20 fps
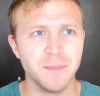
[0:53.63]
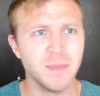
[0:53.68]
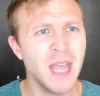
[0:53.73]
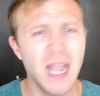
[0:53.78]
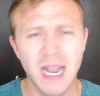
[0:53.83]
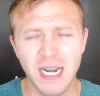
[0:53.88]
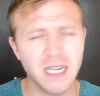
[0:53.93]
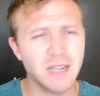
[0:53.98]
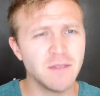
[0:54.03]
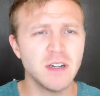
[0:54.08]

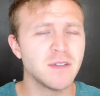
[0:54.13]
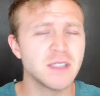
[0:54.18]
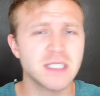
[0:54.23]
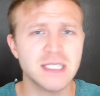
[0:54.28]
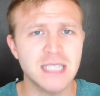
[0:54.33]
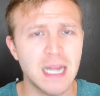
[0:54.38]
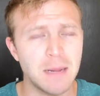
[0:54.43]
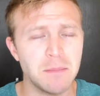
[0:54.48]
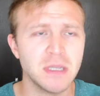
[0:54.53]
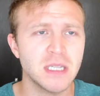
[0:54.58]
And even if it's
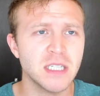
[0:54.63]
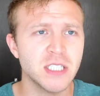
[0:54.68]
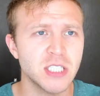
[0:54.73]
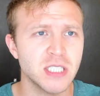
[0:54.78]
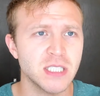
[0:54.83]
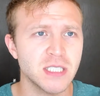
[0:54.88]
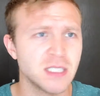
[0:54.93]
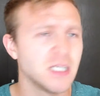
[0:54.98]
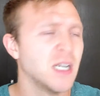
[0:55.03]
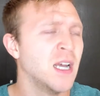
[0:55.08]
not
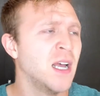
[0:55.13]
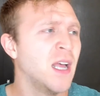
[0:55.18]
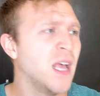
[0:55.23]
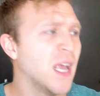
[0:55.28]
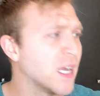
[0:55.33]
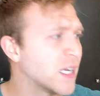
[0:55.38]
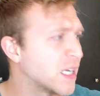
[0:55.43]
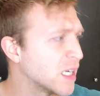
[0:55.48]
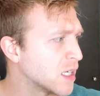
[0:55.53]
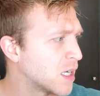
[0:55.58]
malicious,
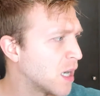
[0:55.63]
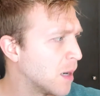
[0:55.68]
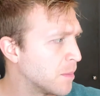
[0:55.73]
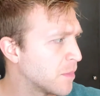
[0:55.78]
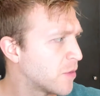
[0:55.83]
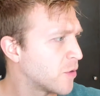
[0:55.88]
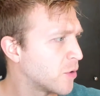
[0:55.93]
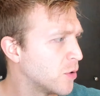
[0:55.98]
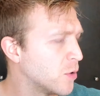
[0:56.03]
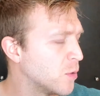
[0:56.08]
it can come
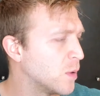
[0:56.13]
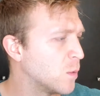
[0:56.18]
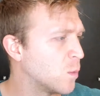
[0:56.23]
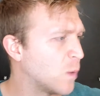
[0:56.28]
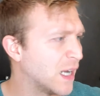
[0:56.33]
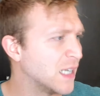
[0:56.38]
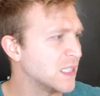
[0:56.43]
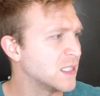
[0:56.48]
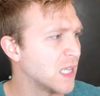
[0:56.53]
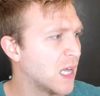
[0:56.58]
through in
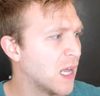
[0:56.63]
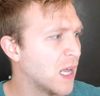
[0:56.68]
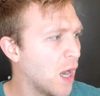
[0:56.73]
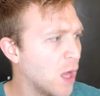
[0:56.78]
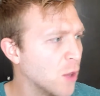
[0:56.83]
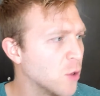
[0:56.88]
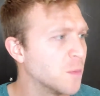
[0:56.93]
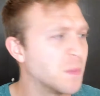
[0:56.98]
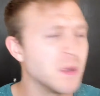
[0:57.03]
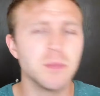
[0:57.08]
ways that
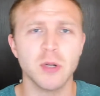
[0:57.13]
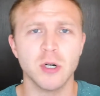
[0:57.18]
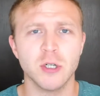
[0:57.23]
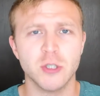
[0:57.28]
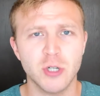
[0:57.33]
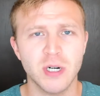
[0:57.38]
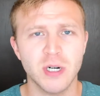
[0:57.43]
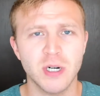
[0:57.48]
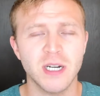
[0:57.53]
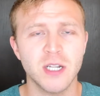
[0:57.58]
other people are
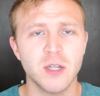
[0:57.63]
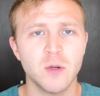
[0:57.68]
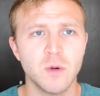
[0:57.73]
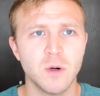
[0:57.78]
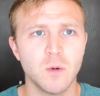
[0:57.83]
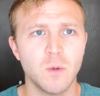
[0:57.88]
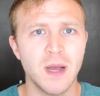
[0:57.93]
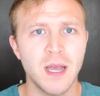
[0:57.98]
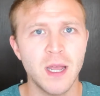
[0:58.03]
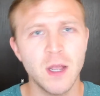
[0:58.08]
treating you in a
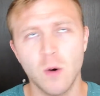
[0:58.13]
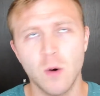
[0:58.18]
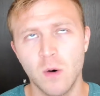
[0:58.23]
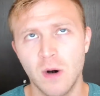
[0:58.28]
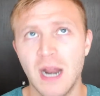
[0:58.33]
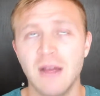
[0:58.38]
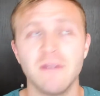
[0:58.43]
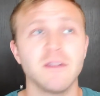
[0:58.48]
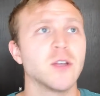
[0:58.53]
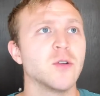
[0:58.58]
way or
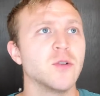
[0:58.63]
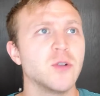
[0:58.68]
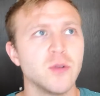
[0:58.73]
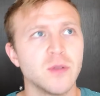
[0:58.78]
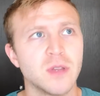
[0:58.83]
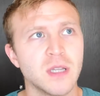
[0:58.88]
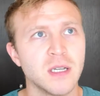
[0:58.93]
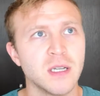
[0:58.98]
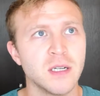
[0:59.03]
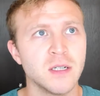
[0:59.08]
having you do
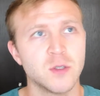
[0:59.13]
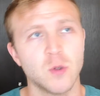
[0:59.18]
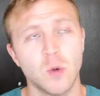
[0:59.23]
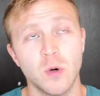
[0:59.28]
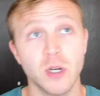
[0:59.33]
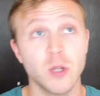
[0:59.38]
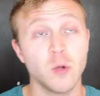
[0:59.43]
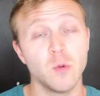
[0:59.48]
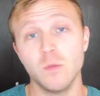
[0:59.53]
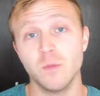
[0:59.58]
things, or
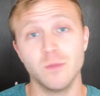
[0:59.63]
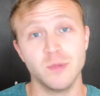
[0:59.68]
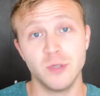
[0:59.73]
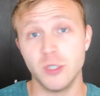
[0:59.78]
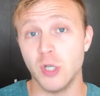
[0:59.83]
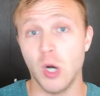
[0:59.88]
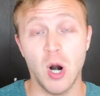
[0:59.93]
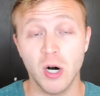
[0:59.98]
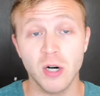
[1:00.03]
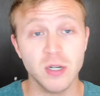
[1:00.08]
you
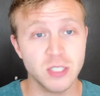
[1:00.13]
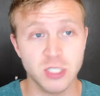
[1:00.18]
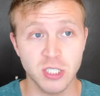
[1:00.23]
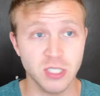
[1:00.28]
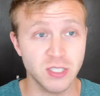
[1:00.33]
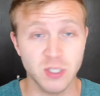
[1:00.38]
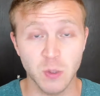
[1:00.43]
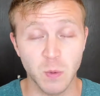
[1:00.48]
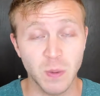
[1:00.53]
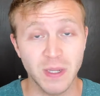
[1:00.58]
are just
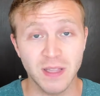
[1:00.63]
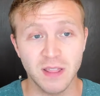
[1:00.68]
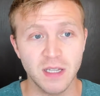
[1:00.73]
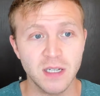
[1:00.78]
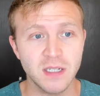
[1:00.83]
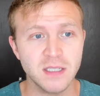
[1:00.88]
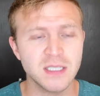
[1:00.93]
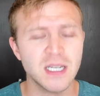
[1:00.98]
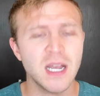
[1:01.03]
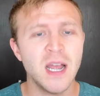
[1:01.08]
doing things